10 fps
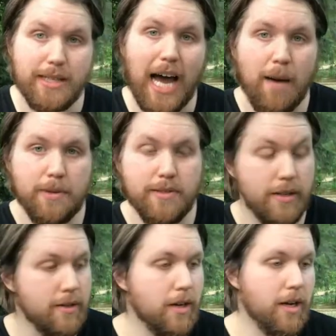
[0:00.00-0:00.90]
as it happens,
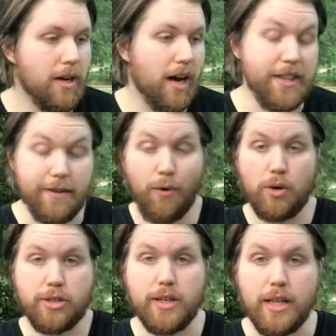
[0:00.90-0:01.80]
and I think
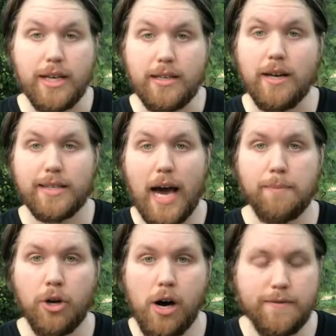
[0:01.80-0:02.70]
fortunately it does
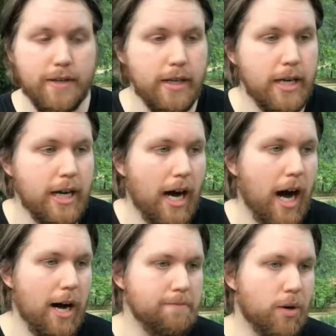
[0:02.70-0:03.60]
happen often.
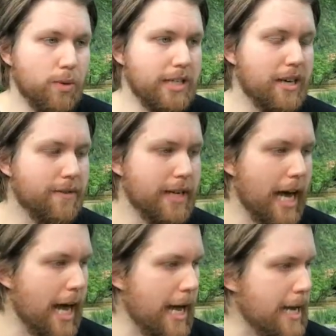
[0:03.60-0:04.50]
But when given
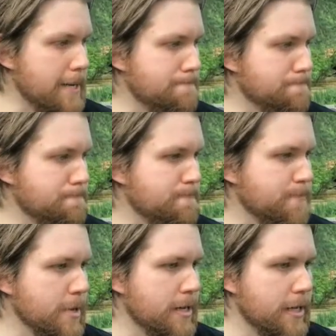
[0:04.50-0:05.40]
a,
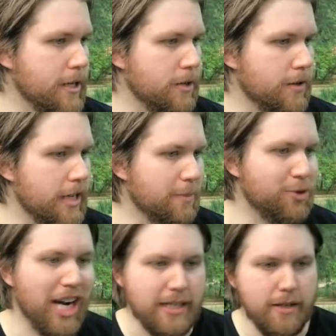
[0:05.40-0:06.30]
you know, an
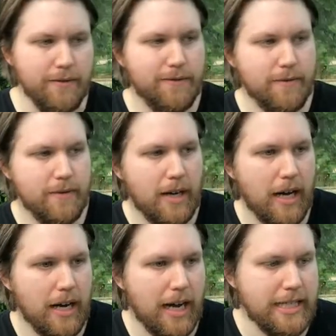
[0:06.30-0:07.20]
objective,
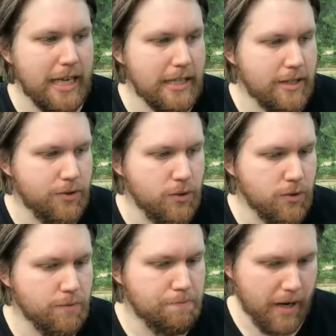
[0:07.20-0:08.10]
I tend
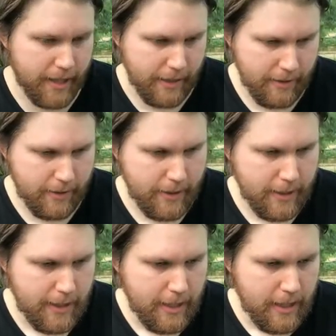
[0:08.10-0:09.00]
to buck it.
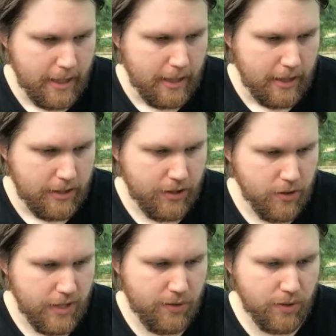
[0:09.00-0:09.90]

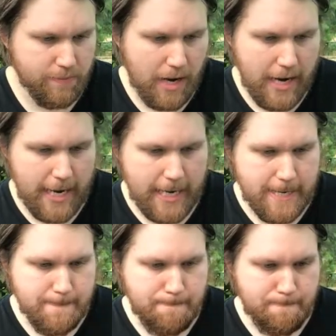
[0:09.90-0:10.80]
So this was my